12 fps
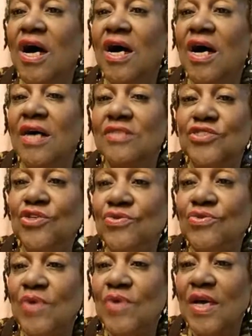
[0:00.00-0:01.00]
to
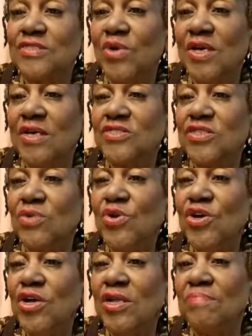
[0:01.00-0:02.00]
you as well. So
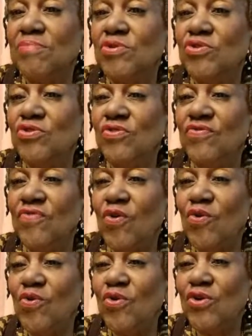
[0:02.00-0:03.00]
we're going to move
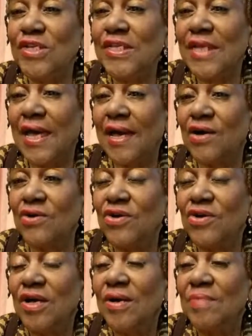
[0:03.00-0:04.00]
on
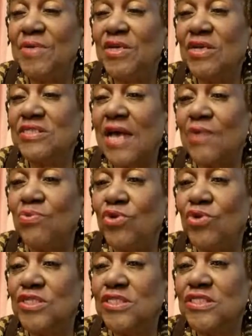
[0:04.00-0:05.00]
now because I
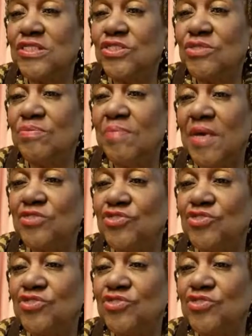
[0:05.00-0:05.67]
wanted to make